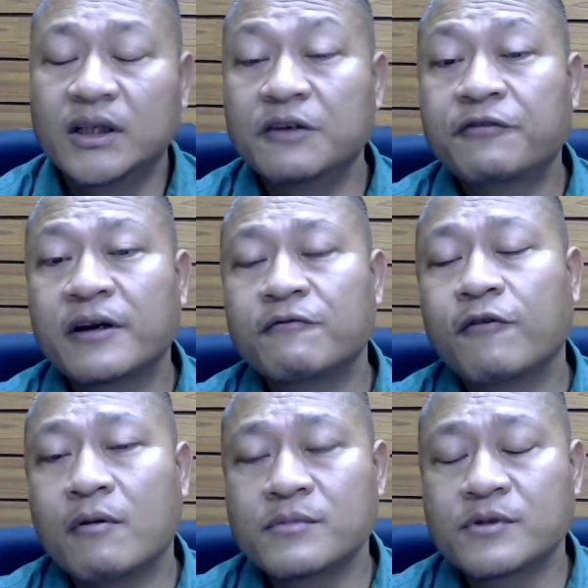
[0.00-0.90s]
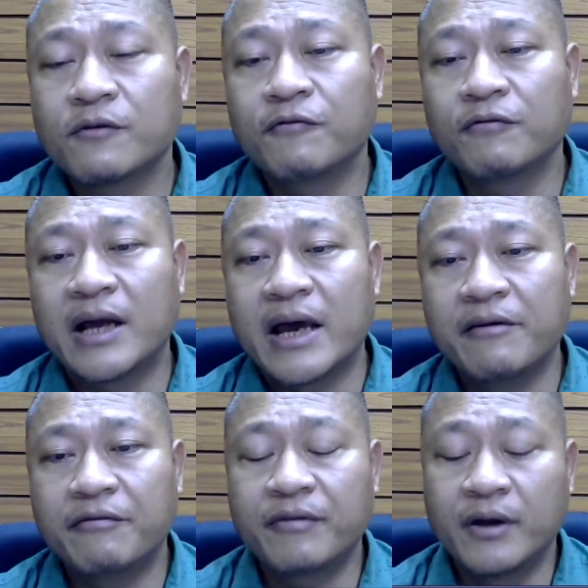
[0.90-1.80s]
different forms of
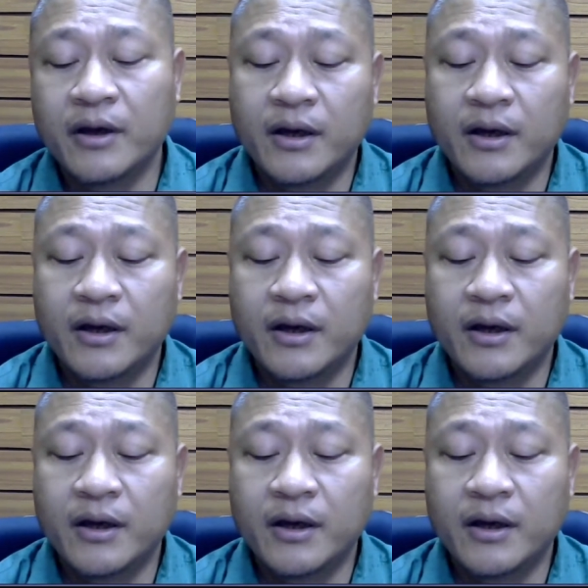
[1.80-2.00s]
life